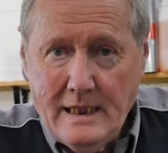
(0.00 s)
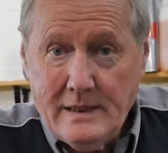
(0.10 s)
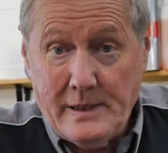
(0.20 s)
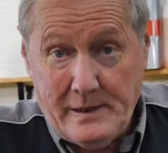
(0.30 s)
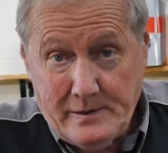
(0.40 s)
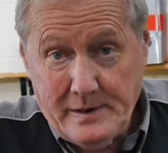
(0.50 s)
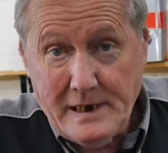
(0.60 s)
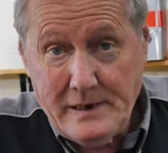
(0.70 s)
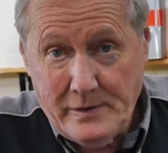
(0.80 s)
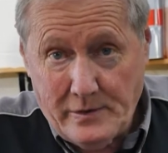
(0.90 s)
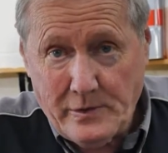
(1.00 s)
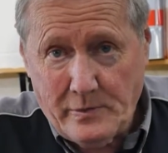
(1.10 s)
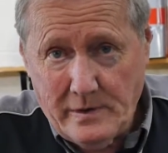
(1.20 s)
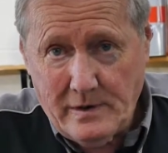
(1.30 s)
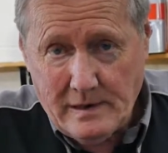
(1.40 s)
that you can ignore the
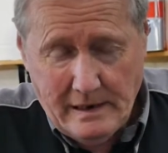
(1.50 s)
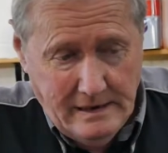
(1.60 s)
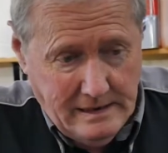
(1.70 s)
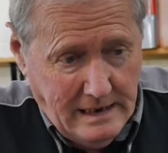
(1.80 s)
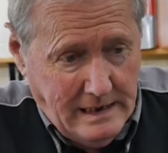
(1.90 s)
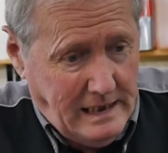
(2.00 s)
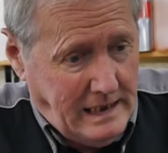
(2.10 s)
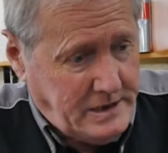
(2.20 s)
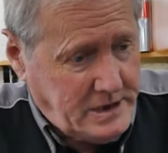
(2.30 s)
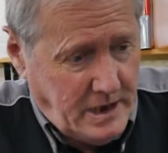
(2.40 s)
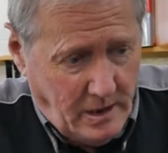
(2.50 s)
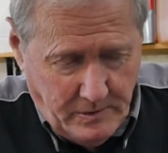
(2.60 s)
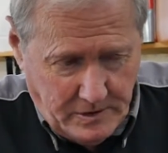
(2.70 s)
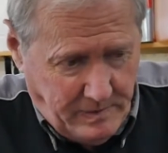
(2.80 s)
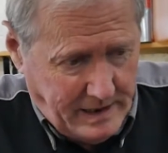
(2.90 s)
world. It's so
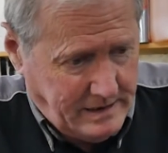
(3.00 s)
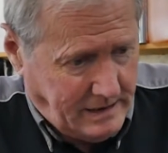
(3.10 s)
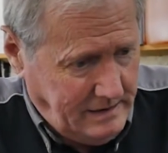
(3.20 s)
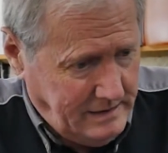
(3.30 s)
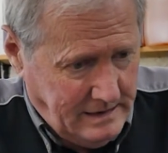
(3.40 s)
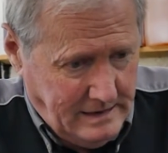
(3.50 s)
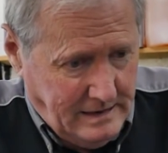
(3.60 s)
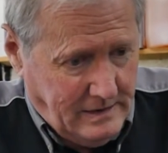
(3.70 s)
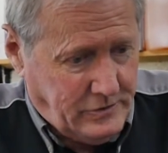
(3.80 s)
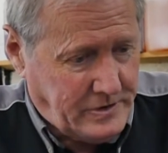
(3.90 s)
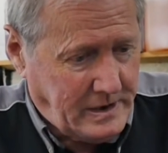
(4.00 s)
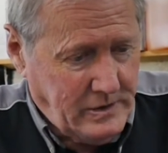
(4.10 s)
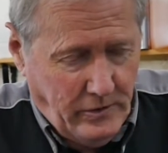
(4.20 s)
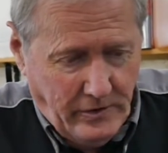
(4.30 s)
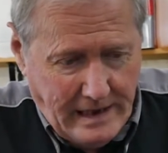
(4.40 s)
much better just
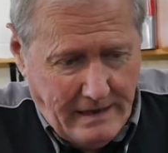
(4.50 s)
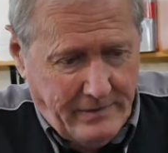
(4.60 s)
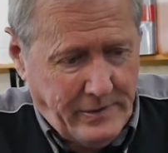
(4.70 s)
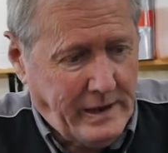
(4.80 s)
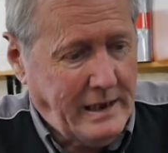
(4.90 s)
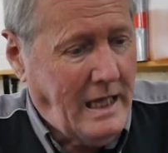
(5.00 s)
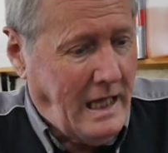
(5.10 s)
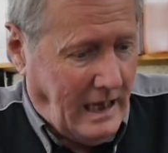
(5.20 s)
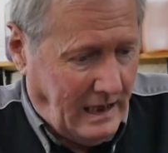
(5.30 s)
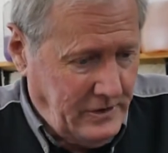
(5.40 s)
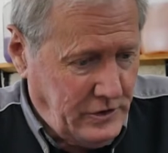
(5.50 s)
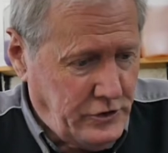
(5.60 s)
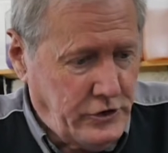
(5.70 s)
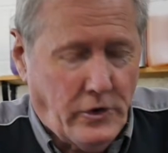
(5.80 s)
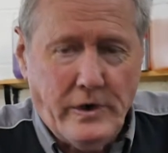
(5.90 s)
ignoring everything and
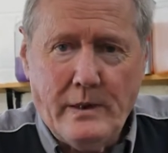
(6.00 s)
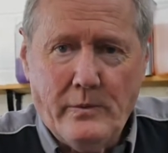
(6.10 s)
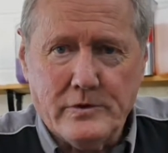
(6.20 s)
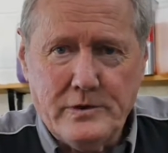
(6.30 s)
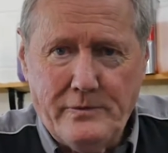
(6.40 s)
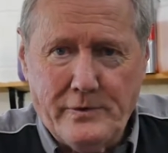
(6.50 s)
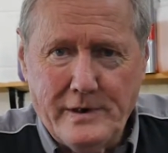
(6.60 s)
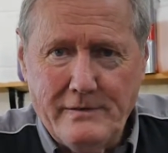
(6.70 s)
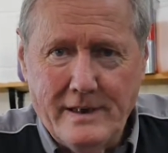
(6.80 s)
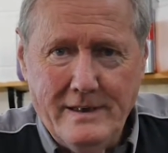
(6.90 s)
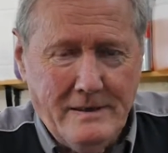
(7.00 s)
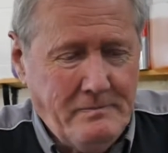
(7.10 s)
enjoying what's in front of you.